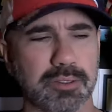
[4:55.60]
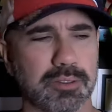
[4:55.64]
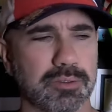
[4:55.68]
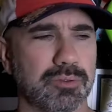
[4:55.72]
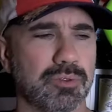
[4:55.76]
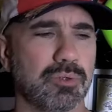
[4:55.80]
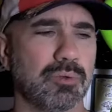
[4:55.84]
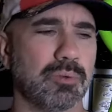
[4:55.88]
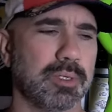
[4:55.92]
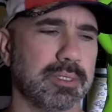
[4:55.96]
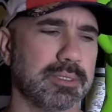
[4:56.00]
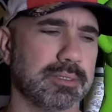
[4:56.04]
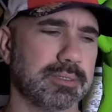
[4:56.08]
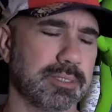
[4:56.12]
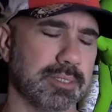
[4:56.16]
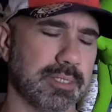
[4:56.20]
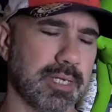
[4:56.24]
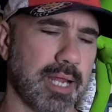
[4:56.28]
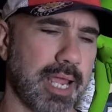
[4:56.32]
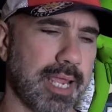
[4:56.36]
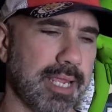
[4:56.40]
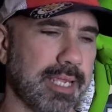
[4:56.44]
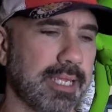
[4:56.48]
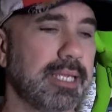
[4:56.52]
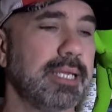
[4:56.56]
going to do one
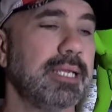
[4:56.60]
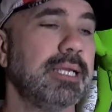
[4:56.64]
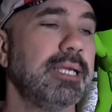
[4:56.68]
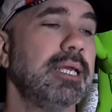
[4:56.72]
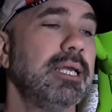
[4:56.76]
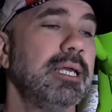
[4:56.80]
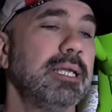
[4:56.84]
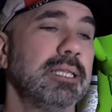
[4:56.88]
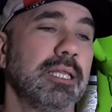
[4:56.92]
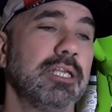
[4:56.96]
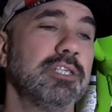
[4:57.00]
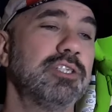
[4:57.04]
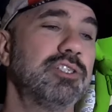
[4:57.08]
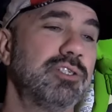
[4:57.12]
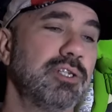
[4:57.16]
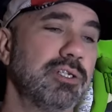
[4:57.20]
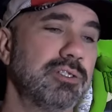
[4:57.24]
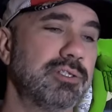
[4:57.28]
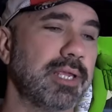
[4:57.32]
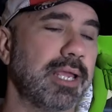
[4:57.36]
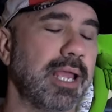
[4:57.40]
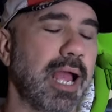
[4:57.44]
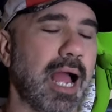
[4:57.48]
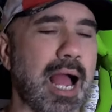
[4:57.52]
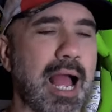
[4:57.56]
tonight. Let's
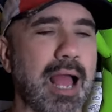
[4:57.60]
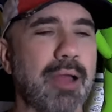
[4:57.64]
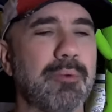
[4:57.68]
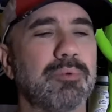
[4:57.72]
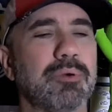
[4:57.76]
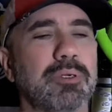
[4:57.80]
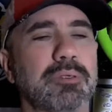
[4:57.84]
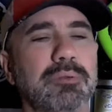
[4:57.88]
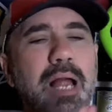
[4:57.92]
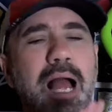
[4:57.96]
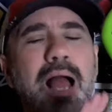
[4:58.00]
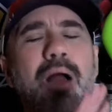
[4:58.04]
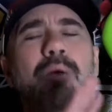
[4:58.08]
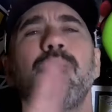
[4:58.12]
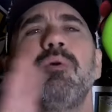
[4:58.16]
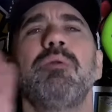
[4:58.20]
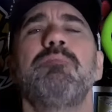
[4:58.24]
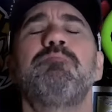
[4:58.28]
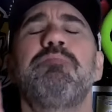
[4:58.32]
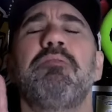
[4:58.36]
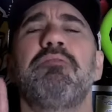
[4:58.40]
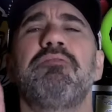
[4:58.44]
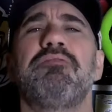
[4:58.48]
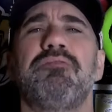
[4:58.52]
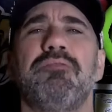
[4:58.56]
just say I
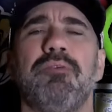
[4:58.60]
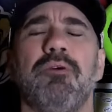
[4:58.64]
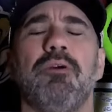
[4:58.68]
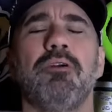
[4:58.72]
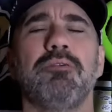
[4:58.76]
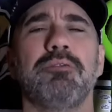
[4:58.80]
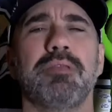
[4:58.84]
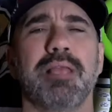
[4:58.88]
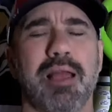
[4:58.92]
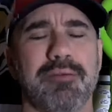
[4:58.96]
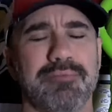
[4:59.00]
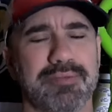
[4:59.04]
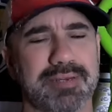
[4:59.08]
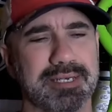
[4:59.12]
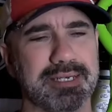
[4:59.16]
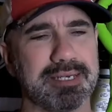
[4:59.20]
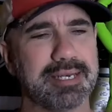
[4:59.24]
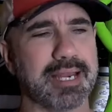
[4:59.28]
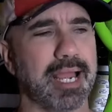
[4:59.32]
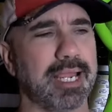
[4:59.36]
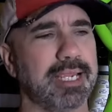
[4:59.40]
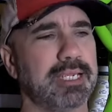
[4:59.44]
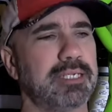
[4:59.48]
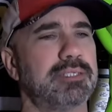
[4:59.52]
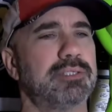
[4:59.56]
would prefer to have a
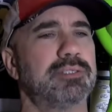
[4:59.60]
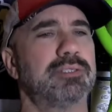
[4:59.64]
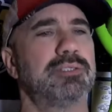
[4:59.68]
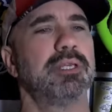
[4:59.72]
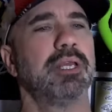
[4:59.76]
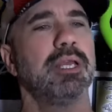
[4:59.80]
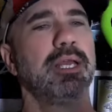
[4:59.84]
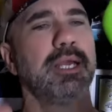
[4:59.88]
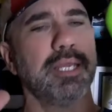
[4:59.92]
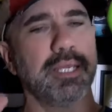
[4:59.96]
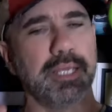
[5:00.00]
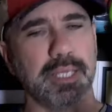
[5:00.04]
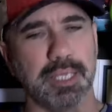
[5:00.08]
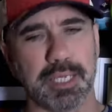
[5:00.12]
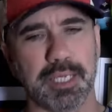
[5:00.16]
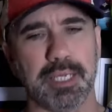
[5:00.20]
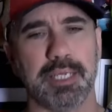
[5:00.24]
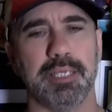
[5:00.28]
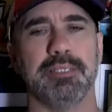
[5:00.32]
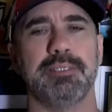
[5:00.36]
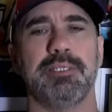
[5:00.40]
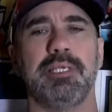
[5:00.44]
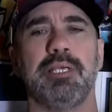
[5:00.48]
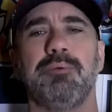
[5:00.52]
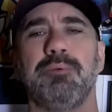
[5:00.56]
nice,
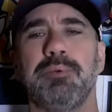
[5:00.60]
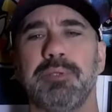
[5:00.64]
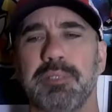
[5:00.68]
easy,